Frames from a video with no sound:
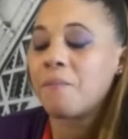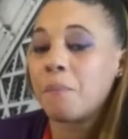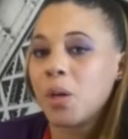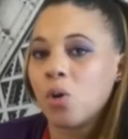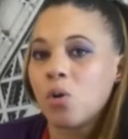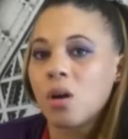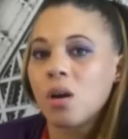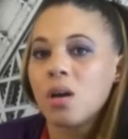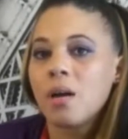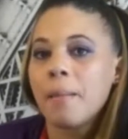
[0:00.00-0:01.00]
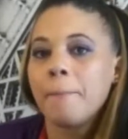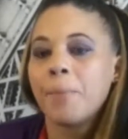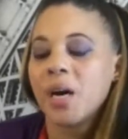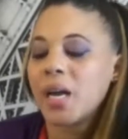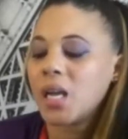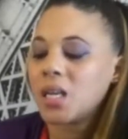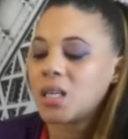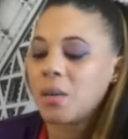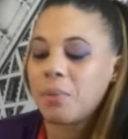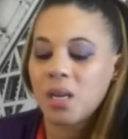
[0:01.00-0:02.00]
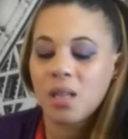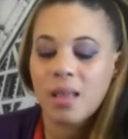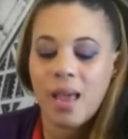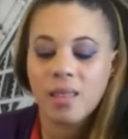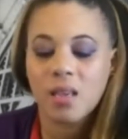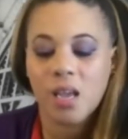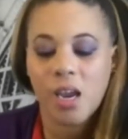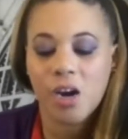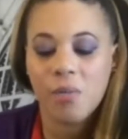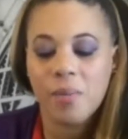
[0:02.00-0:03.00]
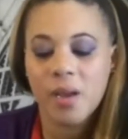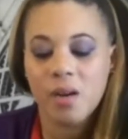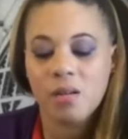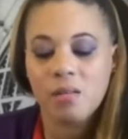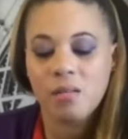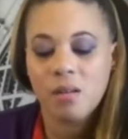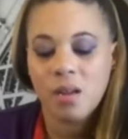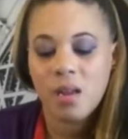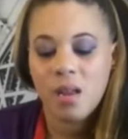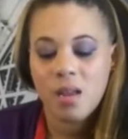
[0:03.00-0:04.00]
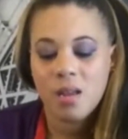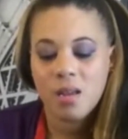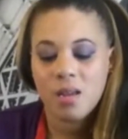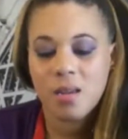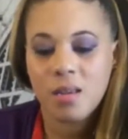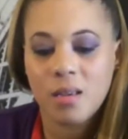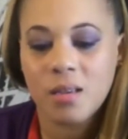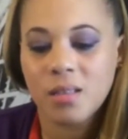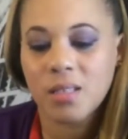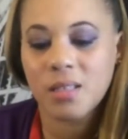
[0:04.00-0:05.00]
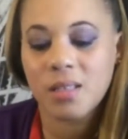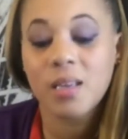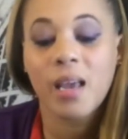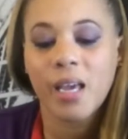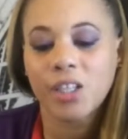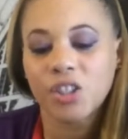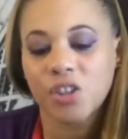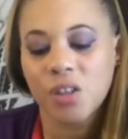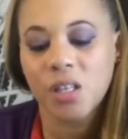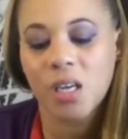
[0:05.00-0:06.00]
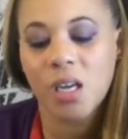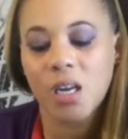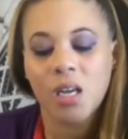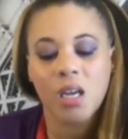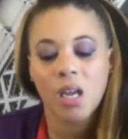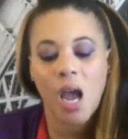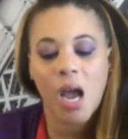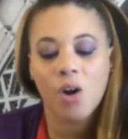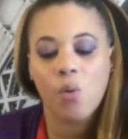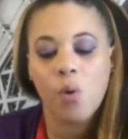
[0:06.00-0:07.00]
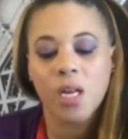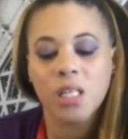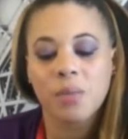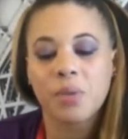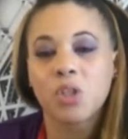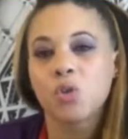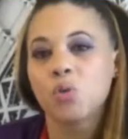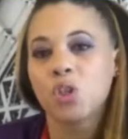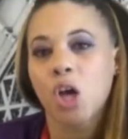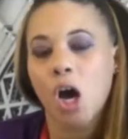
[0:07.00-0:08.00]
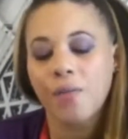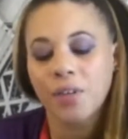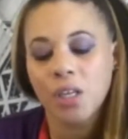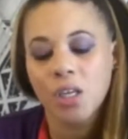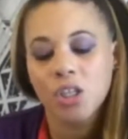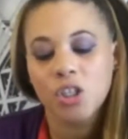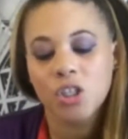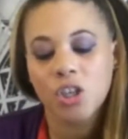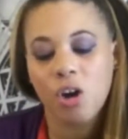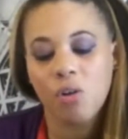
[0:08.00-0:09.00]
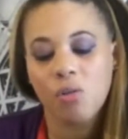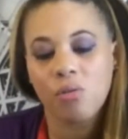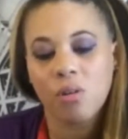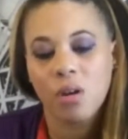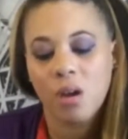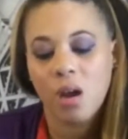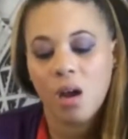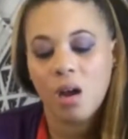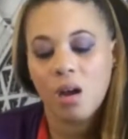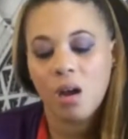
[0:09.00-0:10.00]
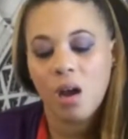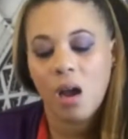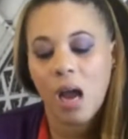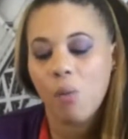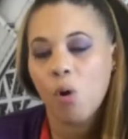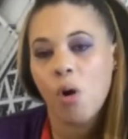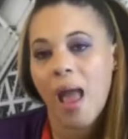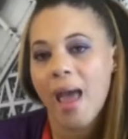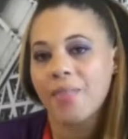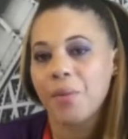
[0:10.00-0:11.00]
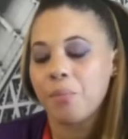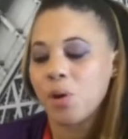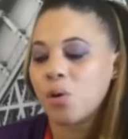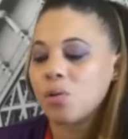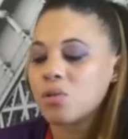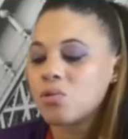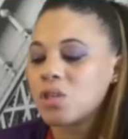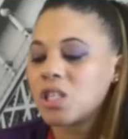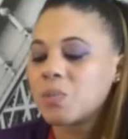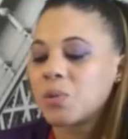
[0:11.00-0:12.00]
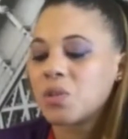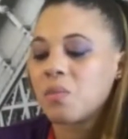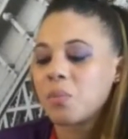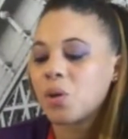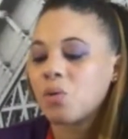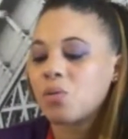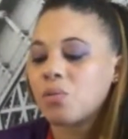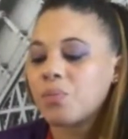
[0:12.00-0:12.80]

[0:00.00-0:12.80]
of milk, but being that the caramel is the extra thing in it, I don't want it to be too soft, so I won't add the milk. 2 teaspoons of milk.